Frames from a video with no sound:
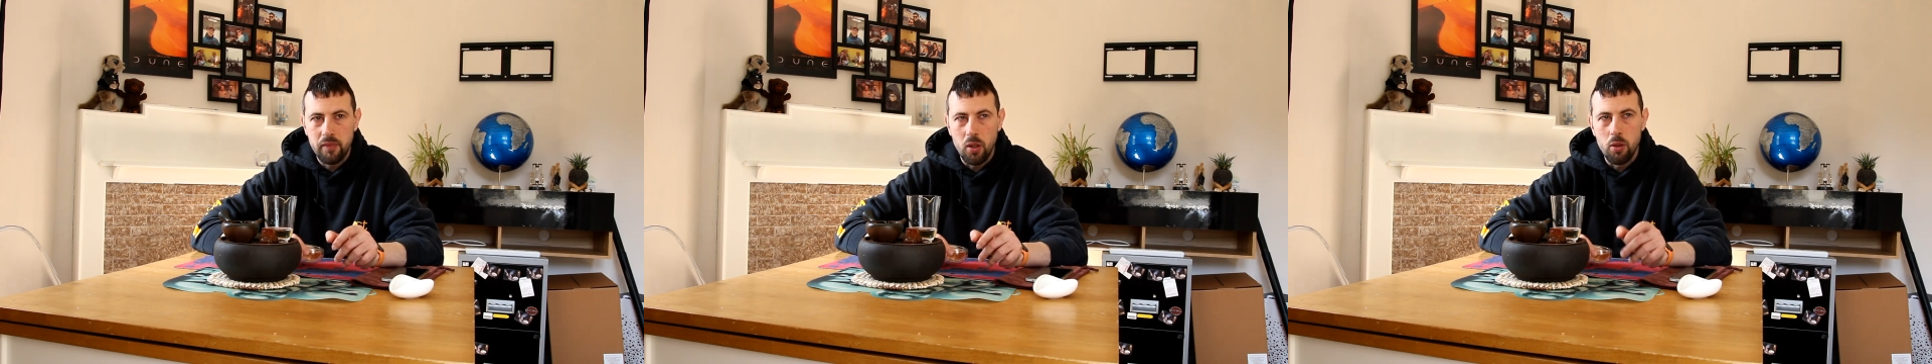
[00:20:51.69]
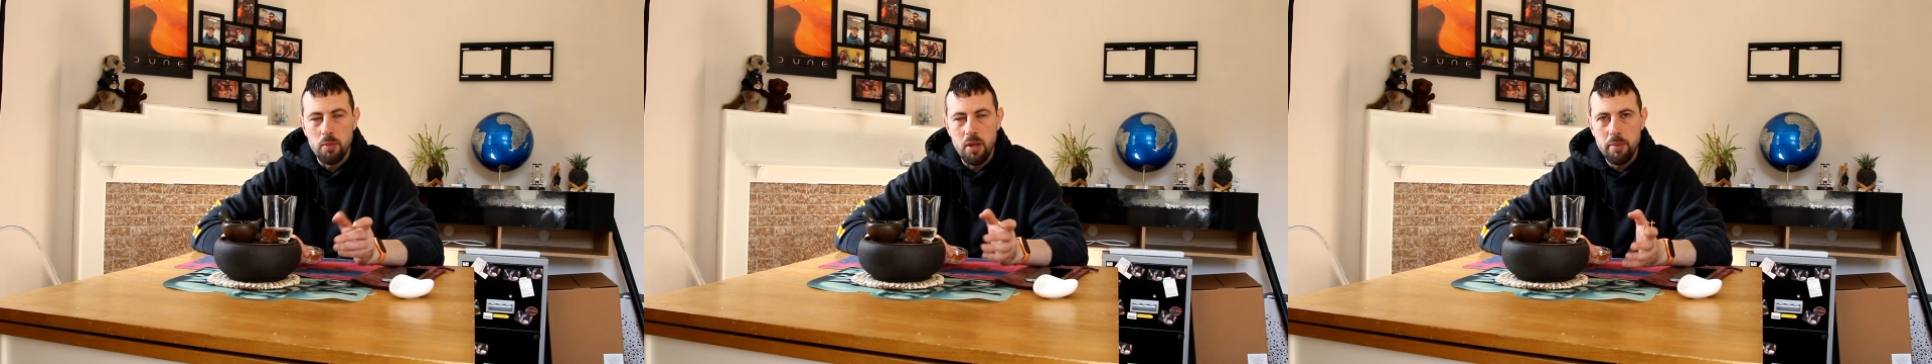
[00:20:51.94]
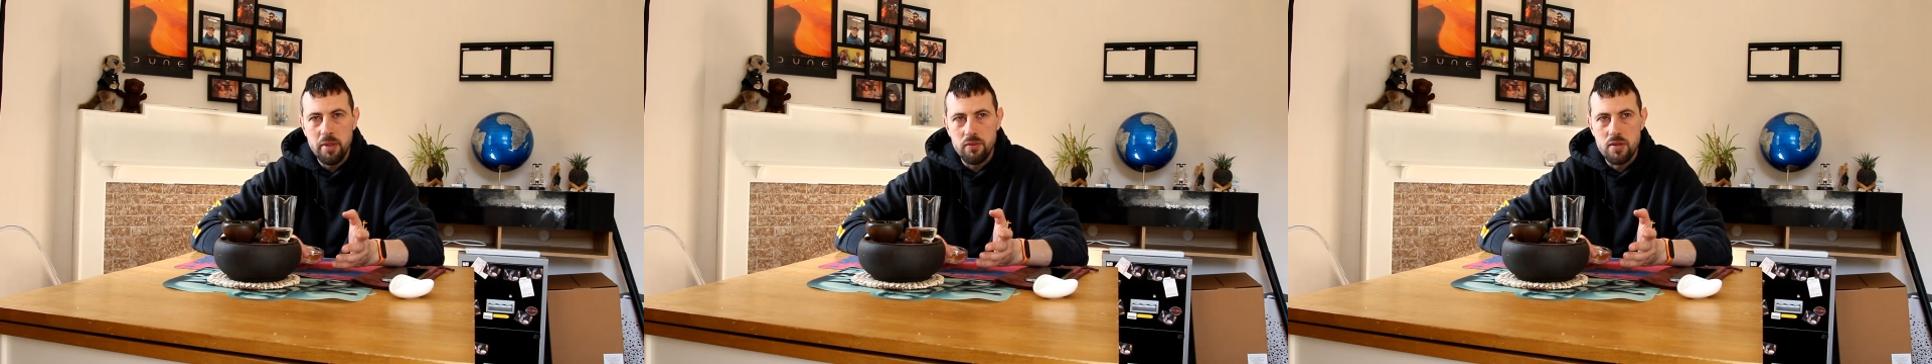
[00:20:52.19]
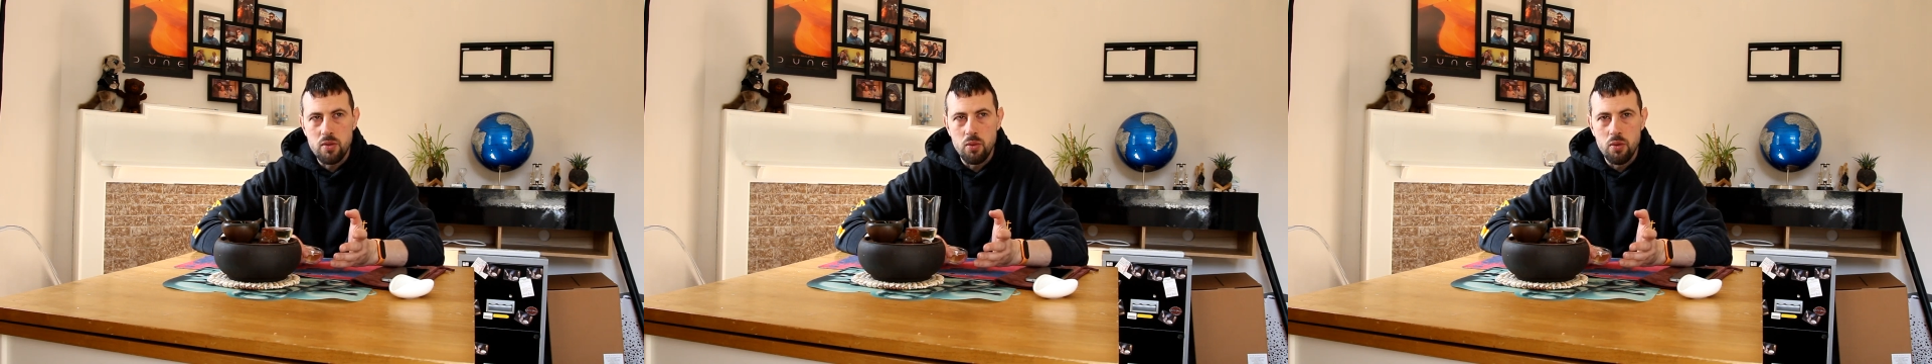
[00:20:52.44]
or maybe it
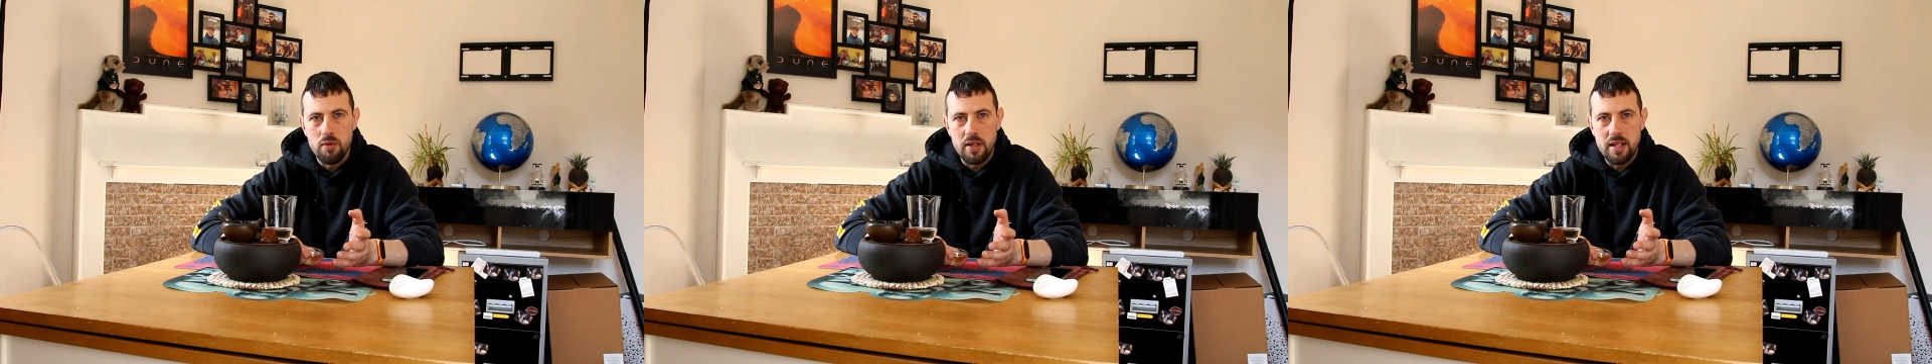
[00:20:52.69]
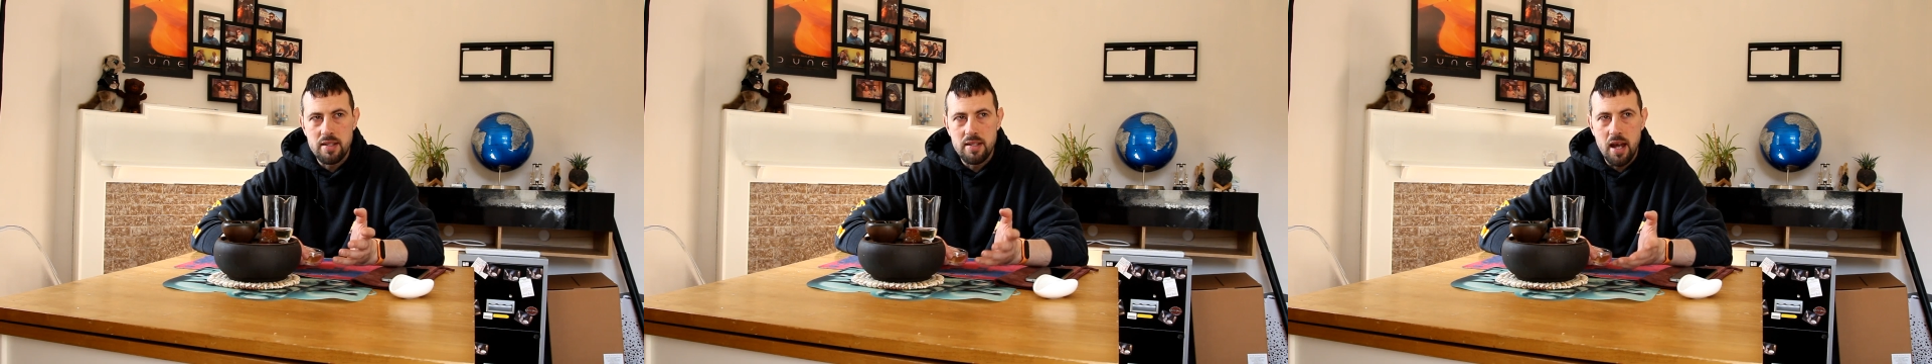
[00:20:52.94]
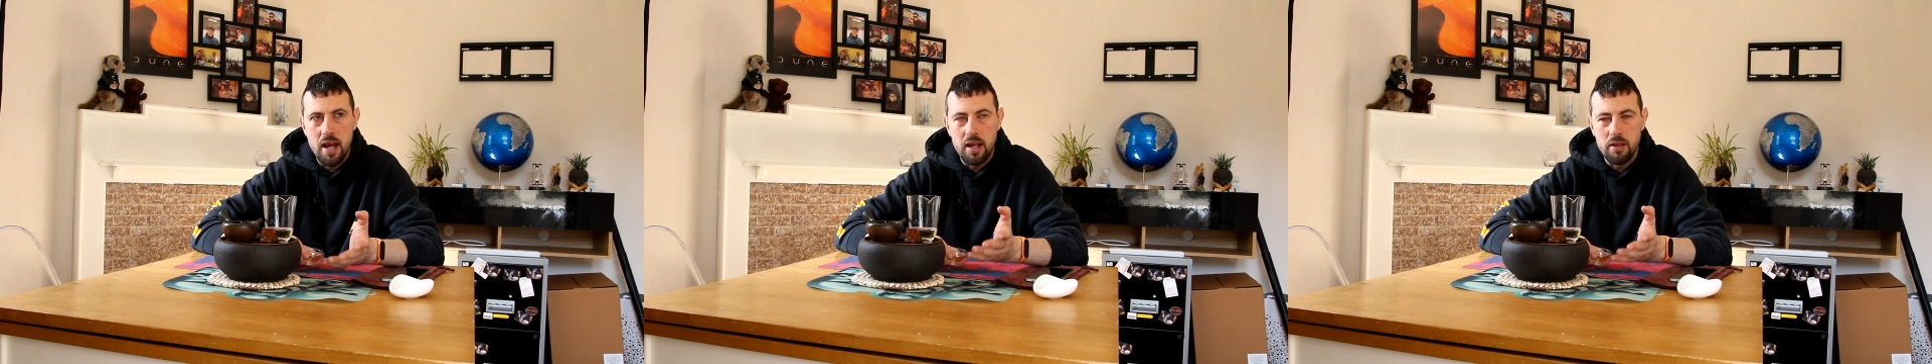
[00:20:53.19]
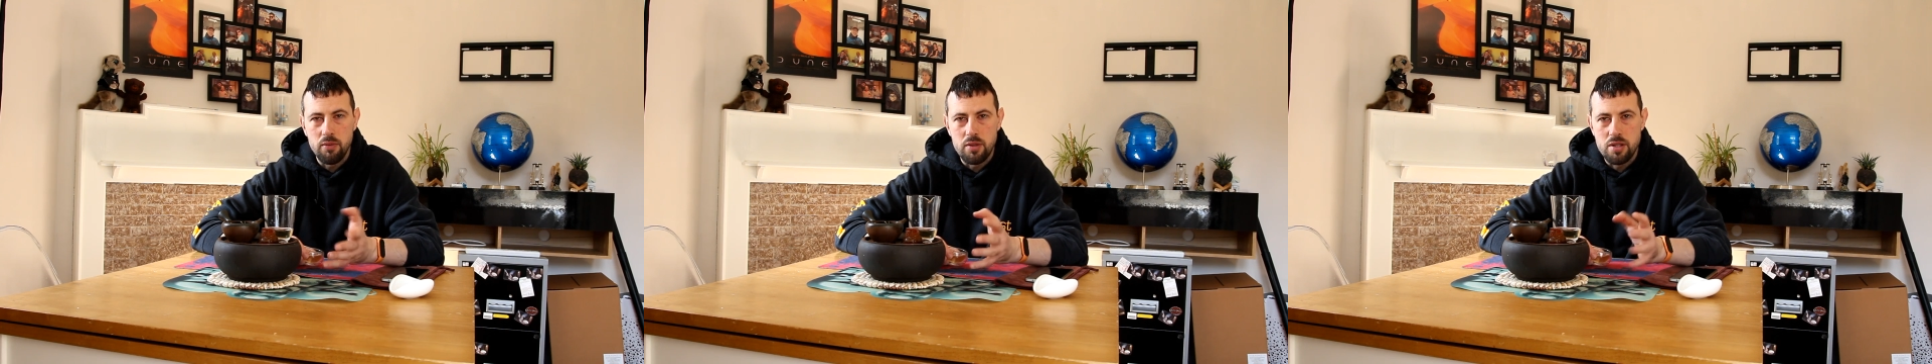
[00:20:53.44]
was always there,
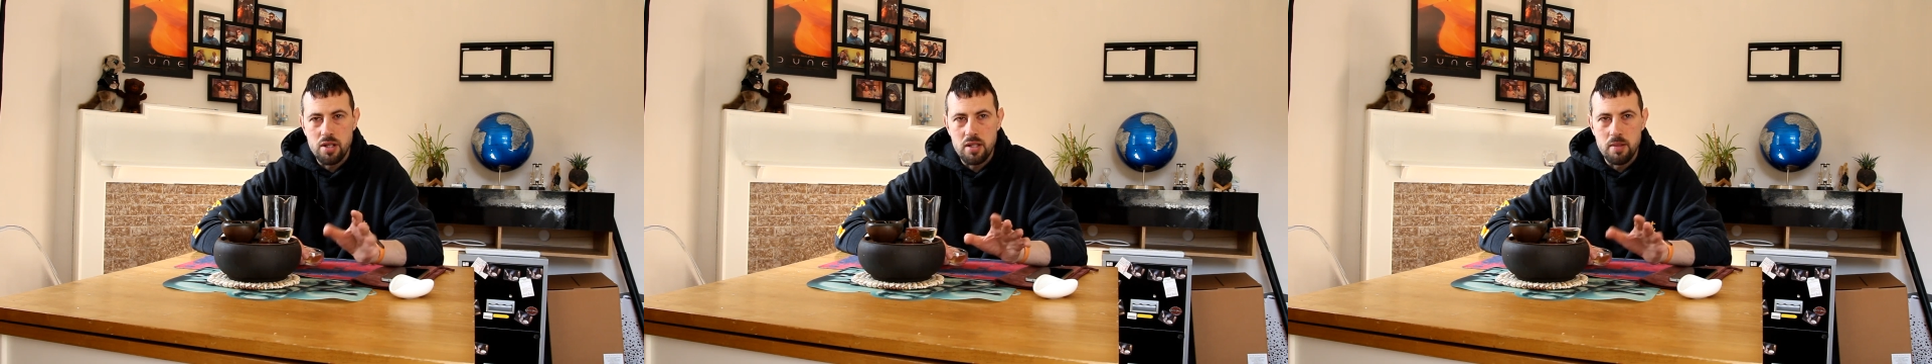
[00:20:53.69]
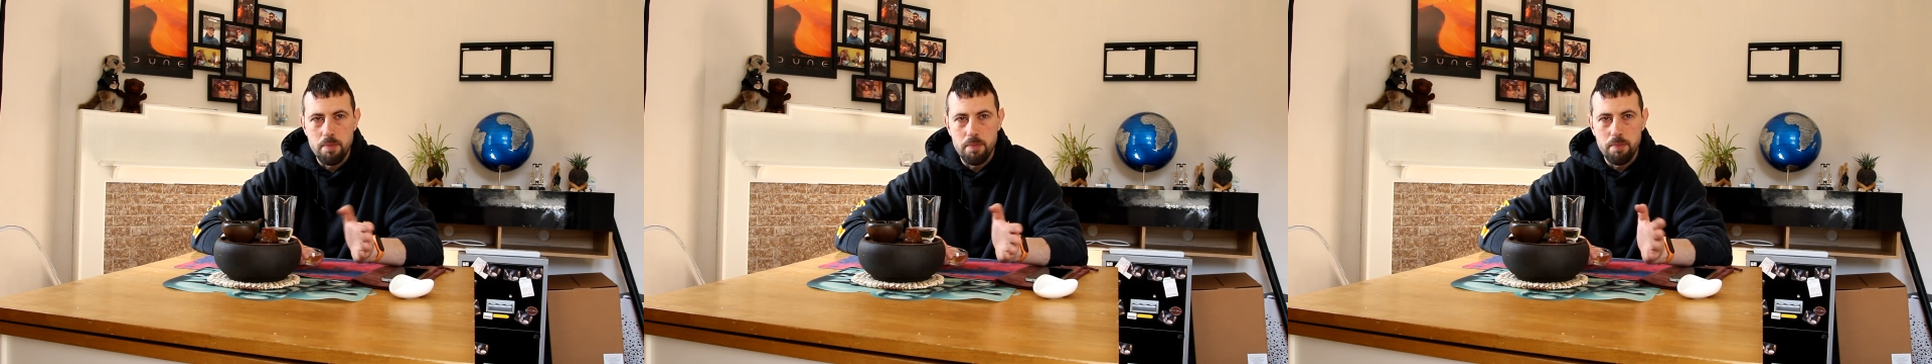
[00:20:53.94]
it was just the